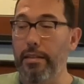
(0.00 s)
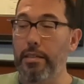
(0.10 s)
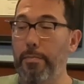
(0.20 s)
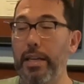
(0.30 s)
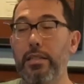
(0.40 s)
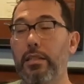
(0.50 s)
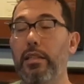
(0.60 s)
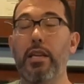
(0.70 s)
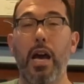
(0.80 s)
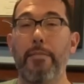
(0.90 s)
It's basically
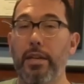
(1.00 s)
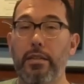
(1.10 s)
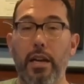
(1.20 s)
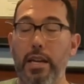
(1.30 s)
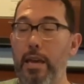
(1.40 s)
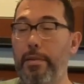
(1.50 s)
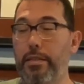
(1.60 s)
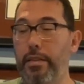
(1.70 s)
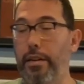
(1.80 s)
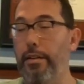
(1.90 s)
timing and
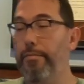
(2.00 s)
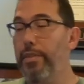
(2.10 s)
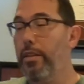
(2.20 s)
dynamics here.